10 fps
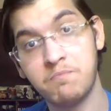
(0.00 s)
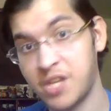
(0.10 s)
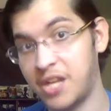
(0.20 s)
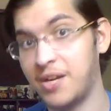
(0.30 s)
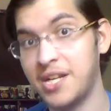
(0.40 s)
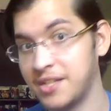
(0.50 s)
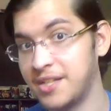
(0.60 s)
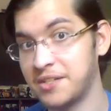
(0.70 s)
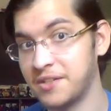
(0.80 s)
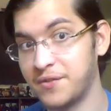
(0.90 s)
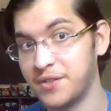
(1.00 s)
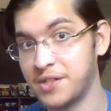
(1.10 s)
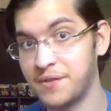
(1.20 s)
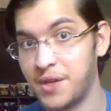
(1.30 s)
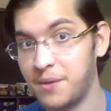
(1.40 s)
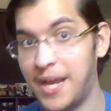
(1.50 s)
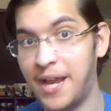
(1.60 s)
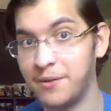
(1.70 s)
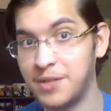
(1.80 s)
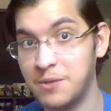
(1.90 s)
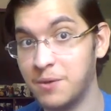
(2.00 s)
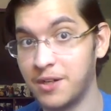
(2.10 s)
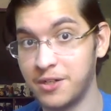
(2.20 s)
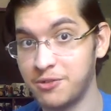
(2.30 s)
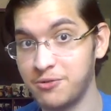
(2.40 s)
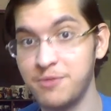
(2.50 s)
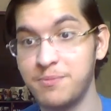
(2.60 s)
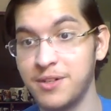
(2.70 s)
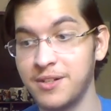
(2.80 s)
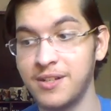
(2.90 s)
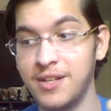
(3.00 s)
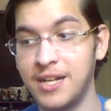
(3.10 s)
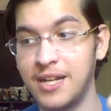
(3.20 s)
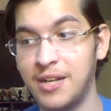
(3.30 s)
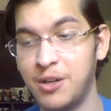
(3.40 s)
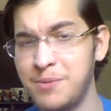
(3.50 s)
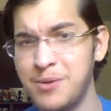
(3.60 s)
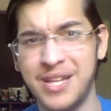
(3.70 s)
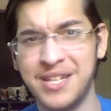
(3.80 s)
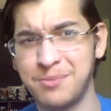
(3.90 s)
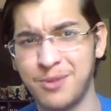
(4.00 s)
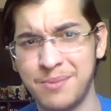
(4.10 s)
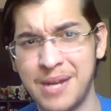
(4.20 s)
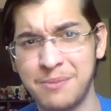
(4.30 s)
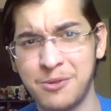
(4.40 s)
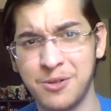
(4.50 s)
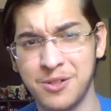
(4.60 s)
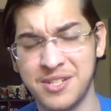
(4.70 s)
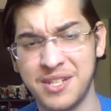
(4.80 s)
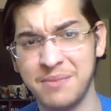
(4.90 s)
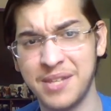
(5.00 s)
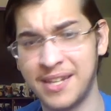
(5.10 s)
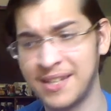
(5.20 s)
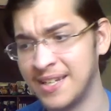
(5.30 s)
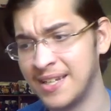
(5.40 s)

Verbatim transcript: congratulations, first of all. Wow, you are a trooper. I hope you at least brought popcorn or something.